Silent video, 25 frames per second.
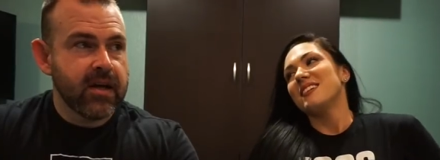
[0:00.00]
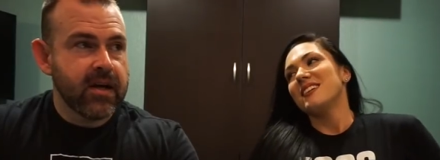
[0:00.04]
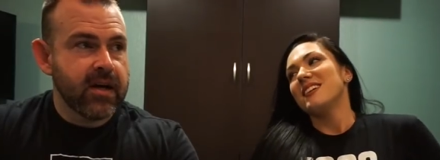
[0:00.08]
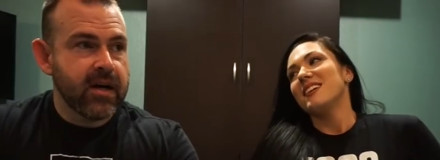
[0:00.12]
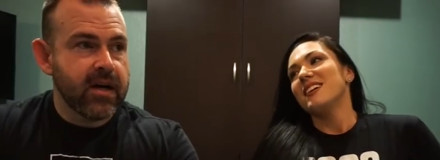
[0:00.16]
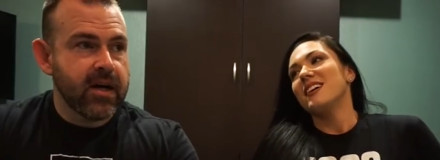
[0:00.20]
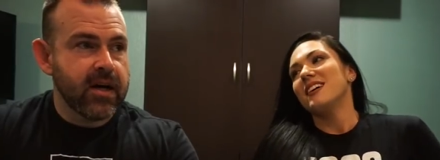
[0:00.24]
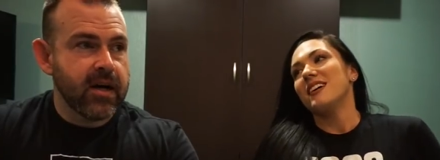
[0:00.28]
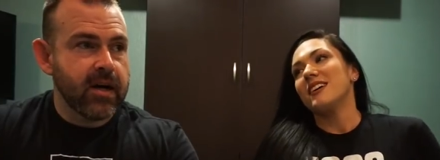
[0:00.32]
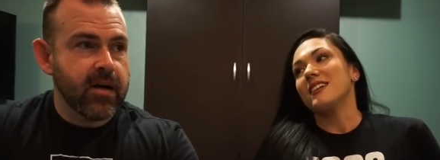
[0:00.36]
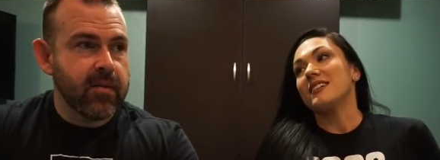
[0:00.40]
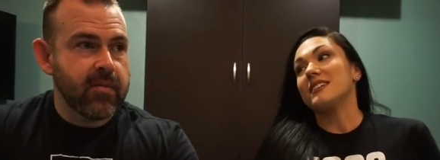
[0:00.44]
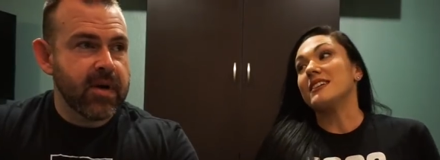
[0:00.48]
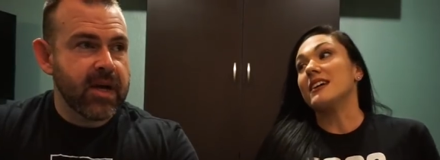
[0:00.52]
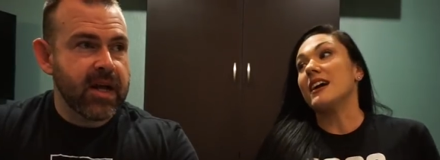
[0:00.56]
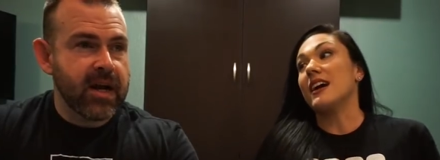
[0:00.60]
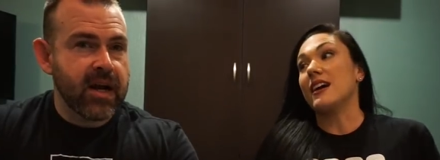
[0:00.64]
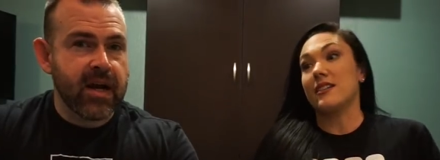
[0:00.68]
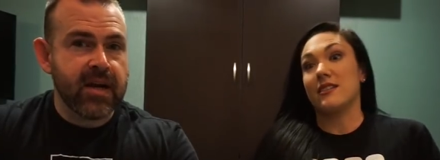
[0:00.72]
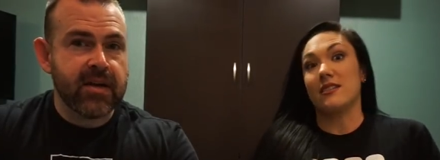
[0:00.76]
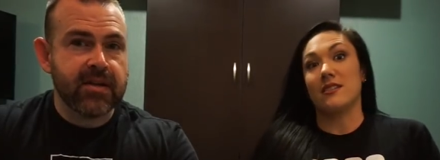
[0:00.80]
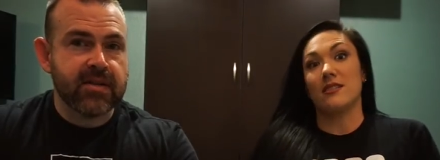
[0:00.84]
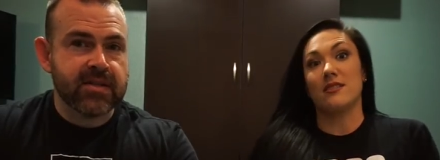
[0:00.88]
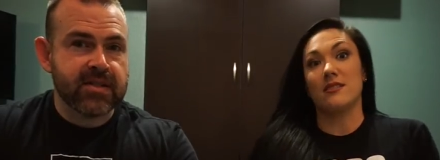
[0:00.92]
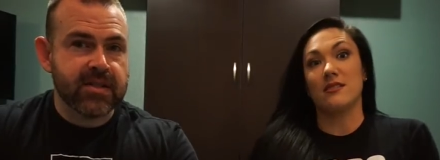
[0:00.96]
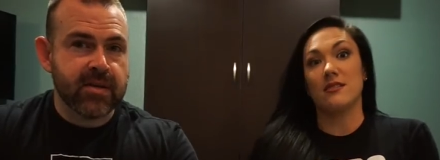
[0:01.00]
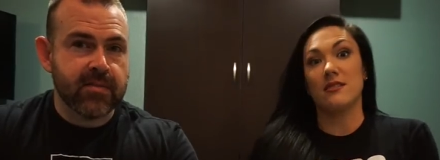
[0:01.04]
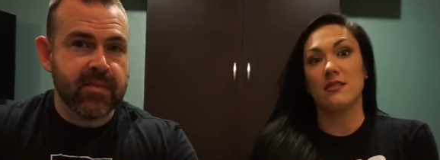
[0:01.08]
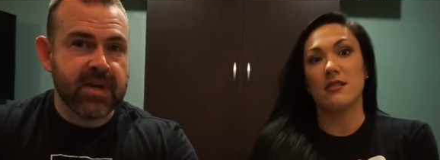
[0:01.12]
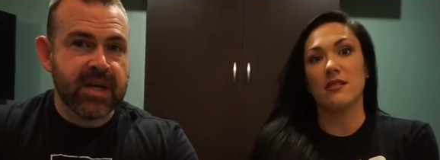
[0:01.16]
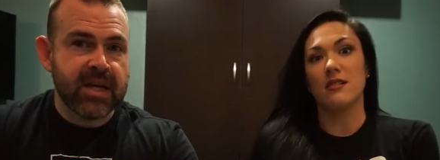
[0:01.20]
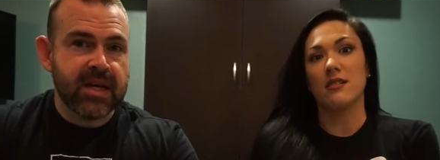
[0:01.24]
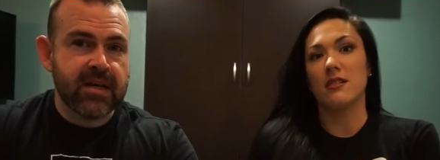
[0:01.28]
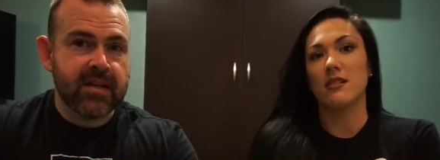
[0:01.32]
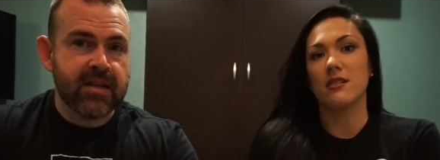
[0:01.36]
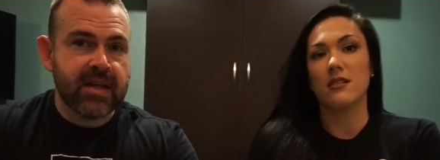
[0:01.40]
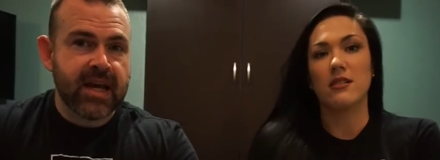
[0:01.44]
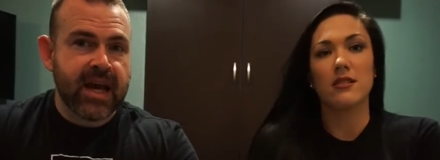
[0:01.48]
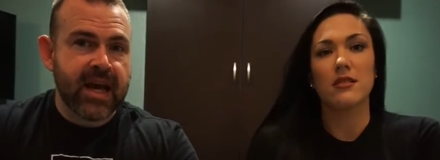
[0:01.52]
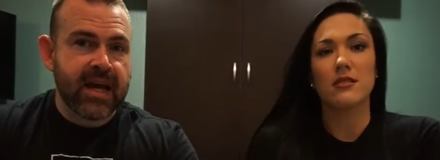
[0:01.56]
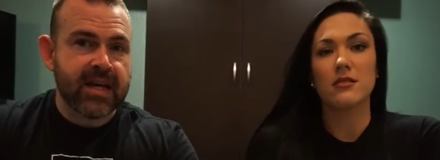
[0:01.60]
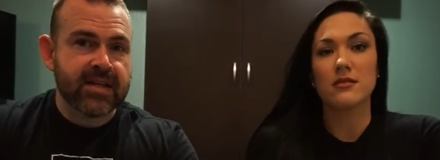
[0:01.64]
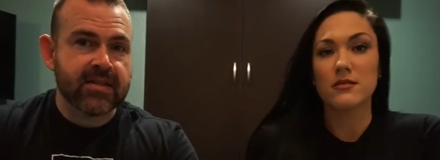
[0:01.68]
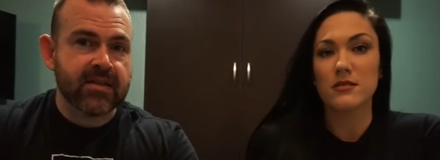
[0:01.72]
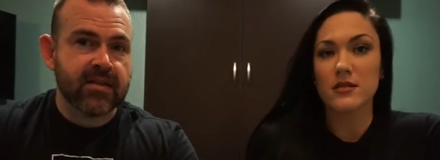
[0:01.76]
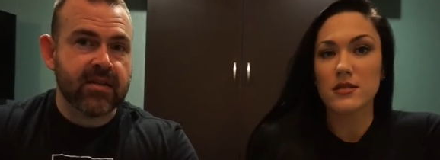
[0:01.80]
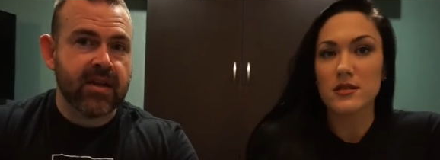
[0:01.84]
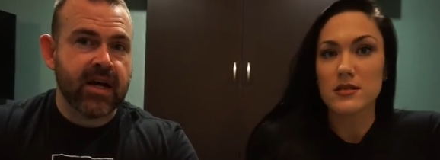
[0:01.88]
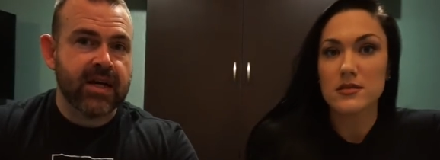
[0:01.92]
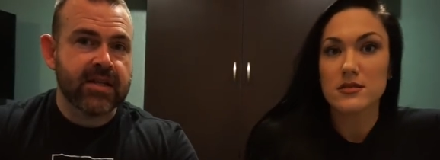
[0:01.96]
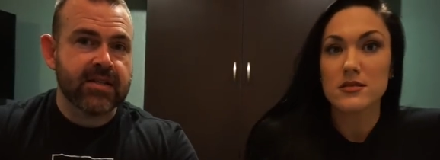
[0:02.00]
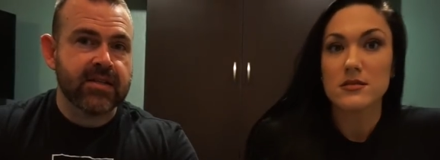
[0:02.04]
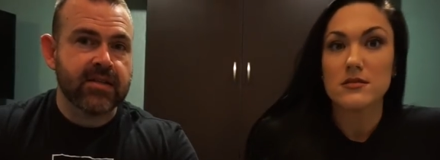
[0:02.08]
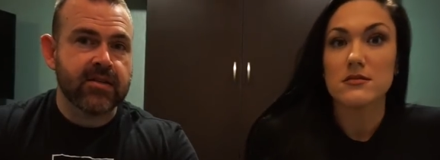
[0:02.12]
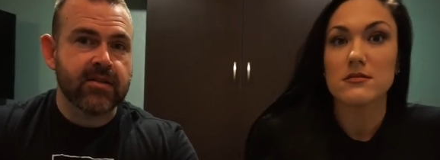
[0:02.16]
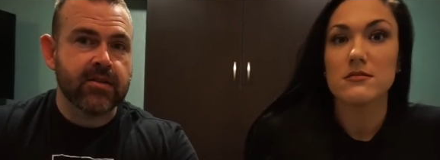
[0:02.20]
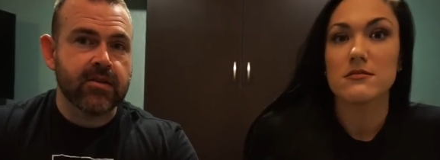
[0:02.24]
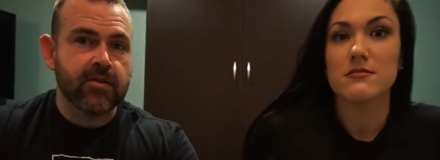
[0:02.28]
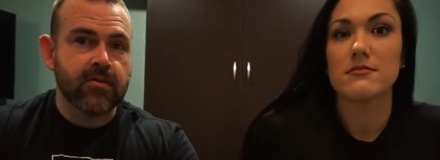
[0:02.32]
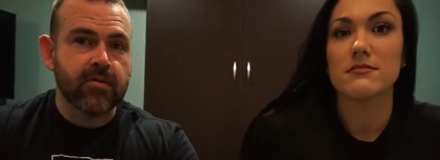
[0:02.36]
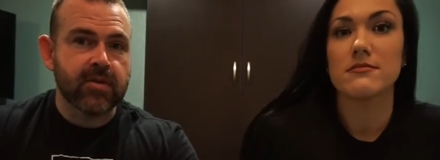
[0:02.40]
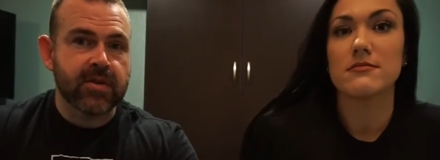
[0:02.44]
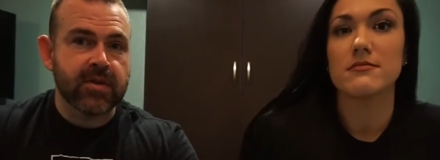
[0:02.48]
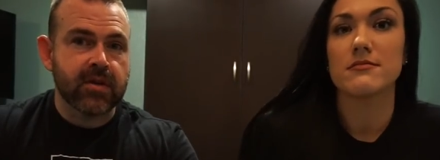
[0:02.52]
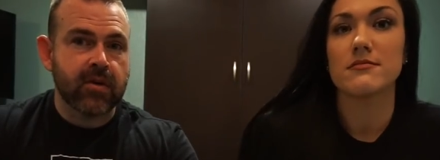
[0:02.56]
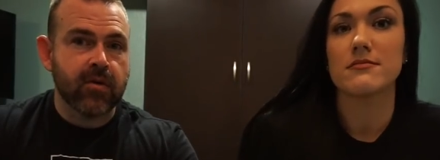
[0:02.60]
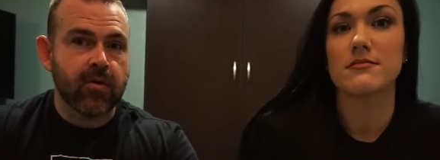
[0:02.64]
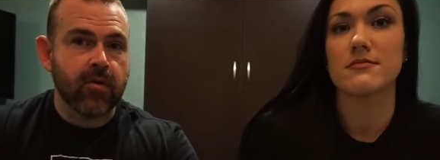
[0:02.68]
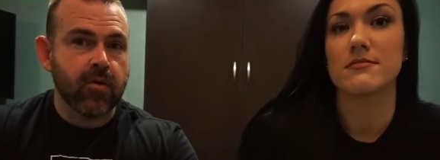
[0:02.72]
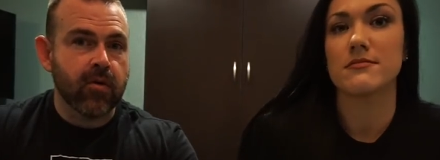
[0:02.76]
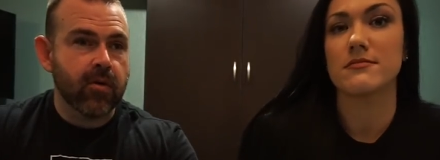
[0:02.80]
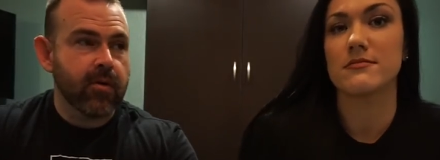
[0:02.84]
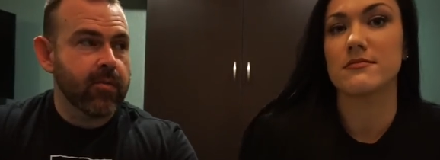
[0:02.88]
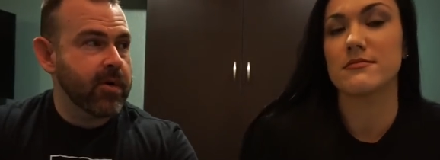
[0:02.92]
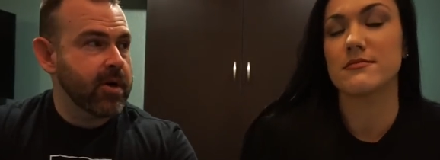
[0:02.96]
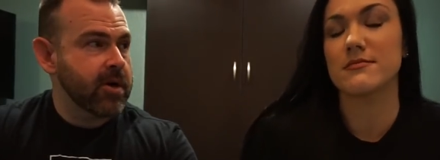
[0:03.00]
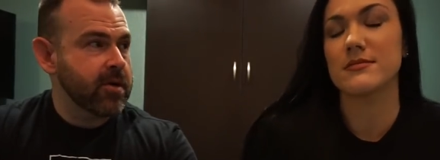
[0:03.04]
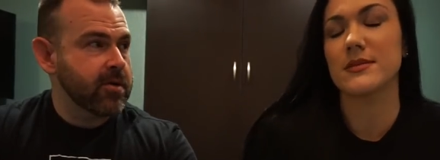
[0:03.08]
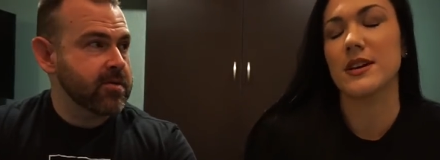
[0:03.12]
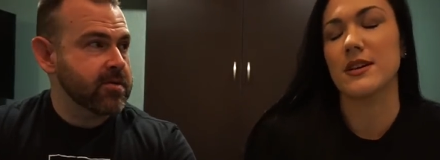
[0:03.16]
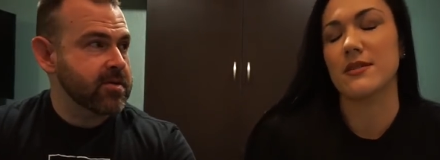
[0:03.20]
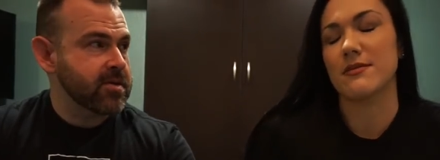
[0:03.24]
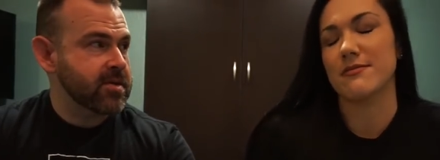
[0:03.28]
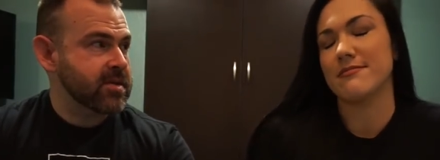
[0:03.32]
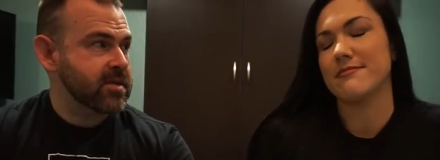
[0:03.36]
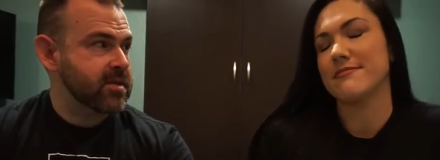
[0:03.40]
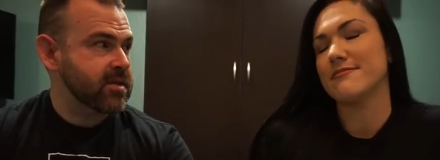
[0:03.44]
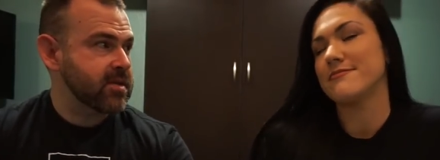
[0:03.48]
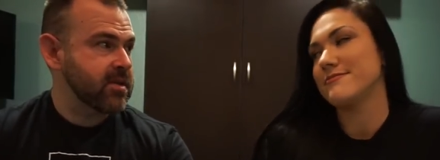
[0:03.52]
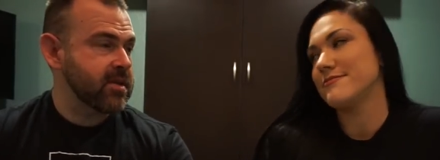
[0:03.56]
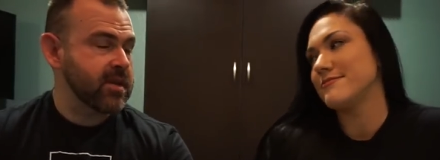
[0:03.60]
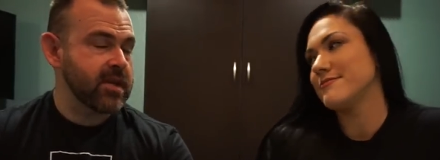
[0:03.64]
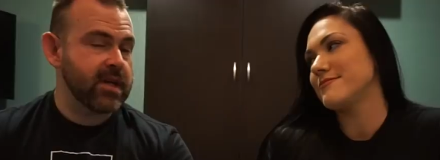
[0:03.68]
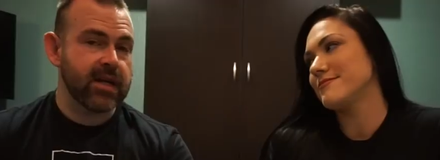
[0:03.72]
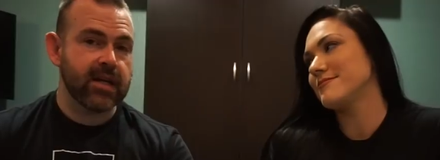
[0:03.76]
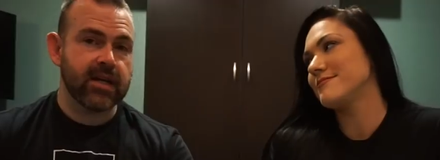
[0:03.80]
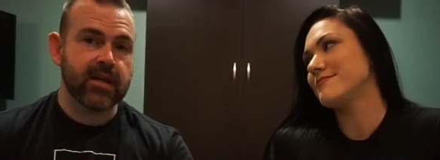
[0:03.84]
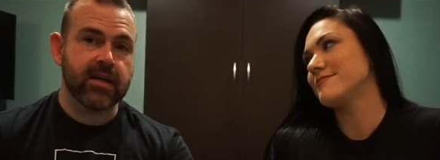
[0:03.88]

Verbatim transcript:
Speaker 1: Um, yes. I, to me, that has a lot to do with the hormones yeah.